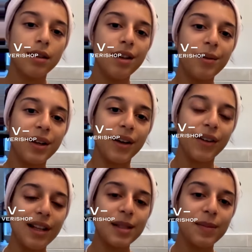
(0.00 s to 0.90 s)
There we go,
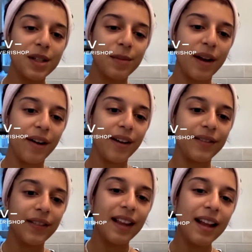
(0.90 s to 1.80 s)
that's much better.
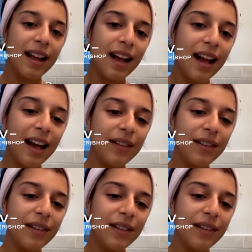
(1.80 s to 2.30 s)
Hi,